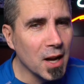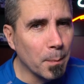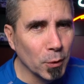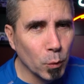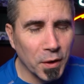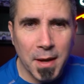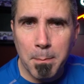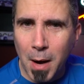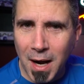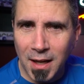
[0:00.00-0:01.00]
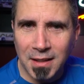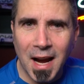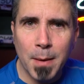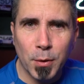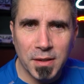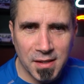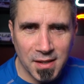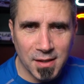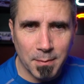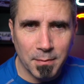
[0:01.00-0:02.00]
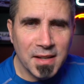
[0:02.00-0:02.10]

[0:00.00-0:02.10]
coupled with a mild hybrid system.